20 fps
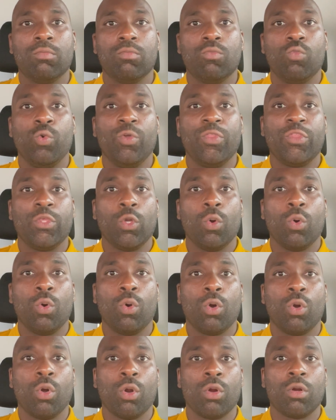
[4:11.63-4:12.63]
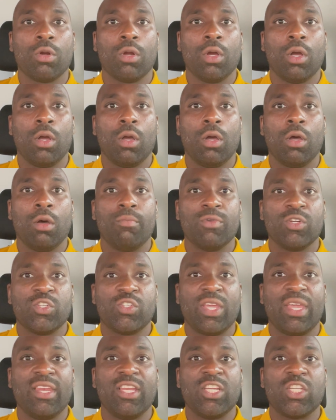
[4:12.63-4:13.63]
with your
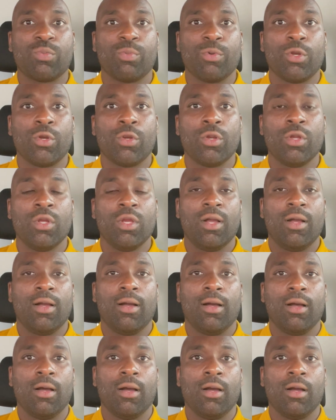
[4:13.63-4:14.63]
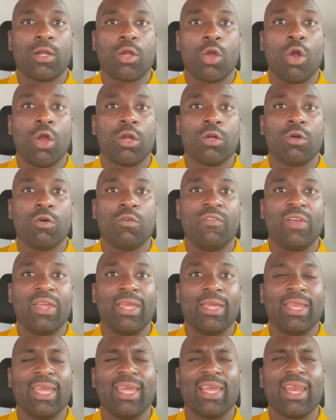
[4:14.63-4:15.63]
Mercedes Sprinter cargo
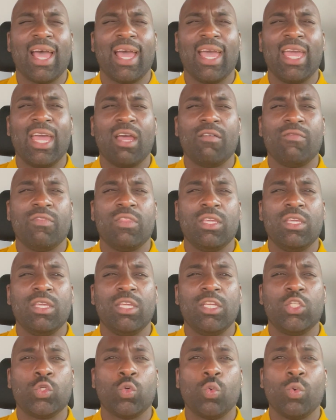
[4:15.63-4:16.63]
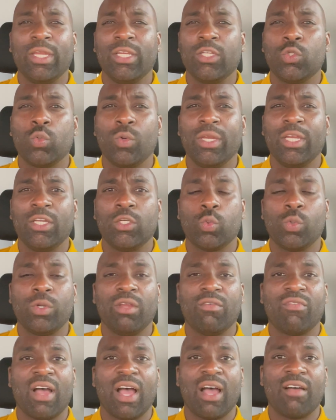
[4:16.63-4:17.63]
van. And I have the 2020
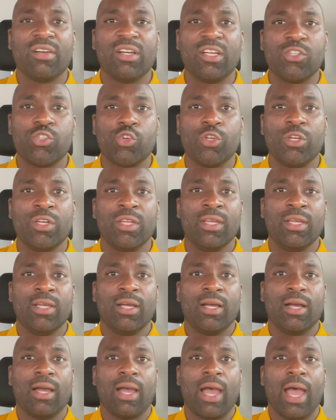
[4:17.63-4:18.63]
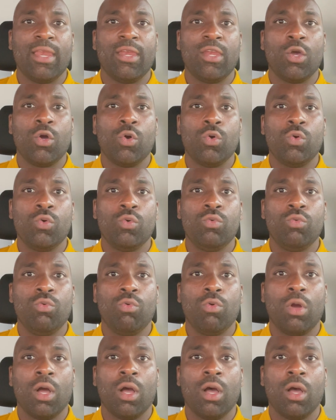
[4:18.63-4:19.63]
2500. I know
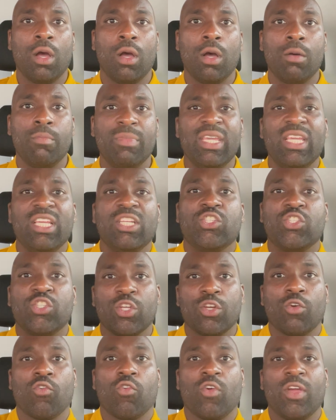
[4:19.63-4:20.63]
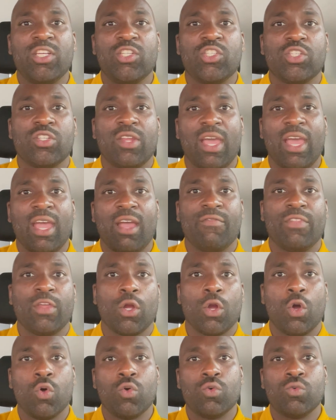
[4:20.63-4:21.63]
each generation have
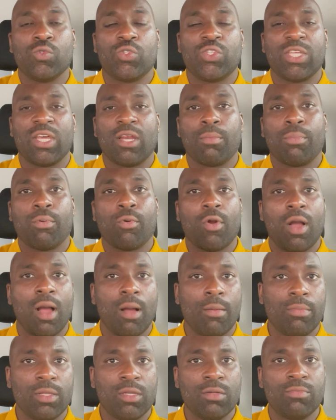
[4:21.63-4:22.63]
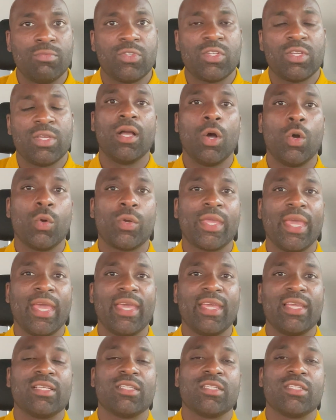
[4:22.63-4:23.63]
their own set of problems.
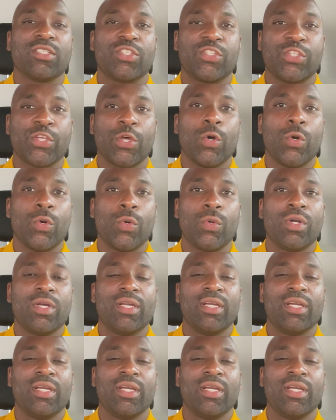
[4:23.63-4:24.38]
Okay, so